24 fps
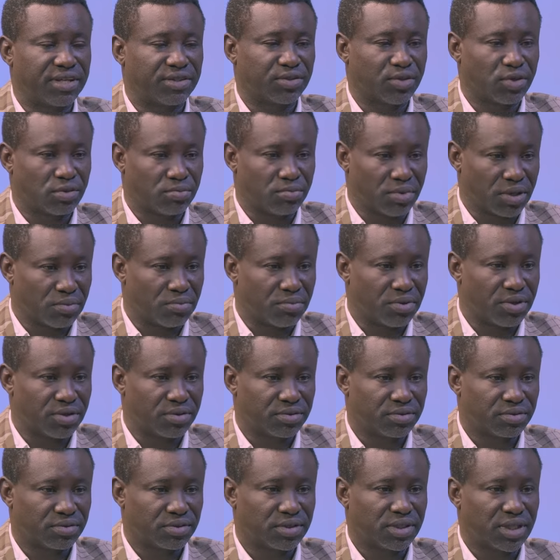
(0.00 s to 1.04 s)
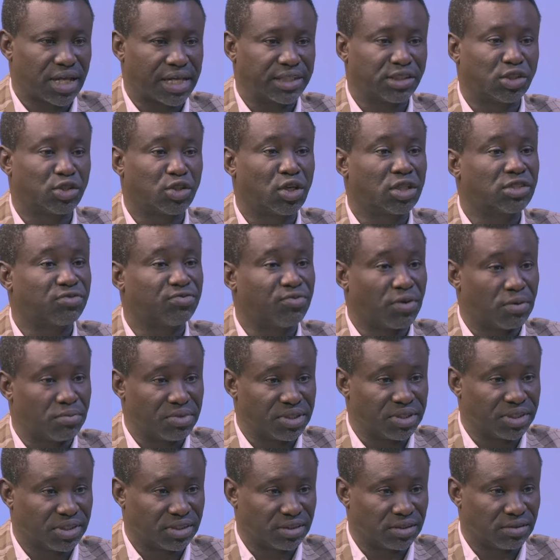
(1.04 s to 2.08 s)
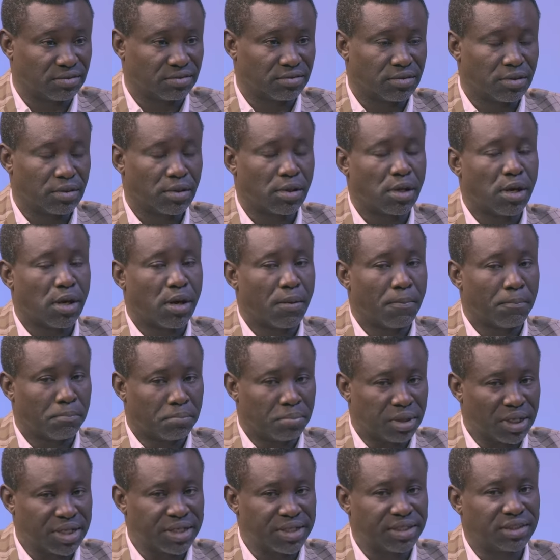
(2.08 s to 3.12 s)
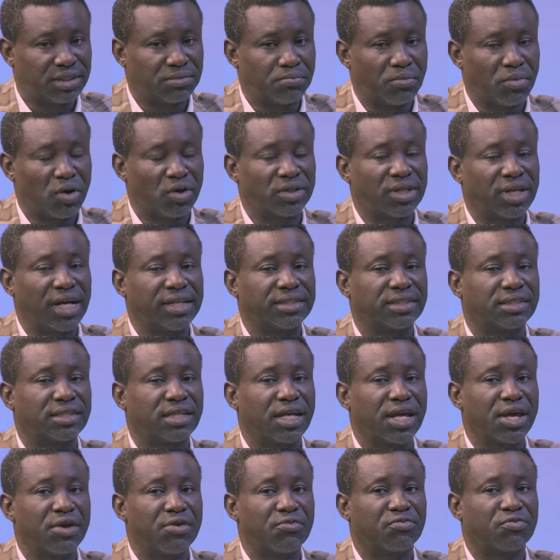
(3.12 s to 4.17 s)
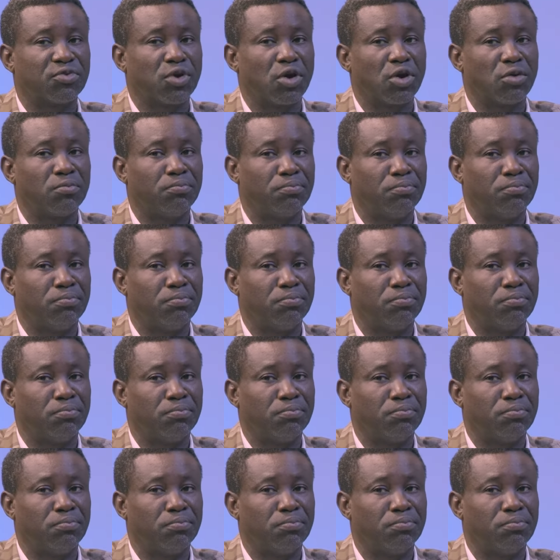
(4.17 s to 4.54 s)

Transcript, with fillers: old baby that's just vomiting. Probably. Please, sir. mothers, if your